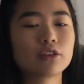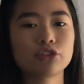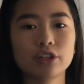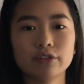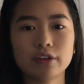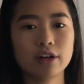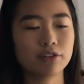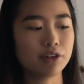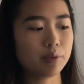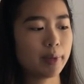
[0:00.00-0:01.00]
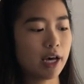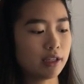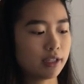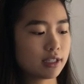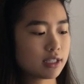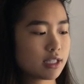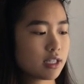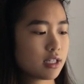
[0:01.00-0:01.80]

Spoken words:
35O palette,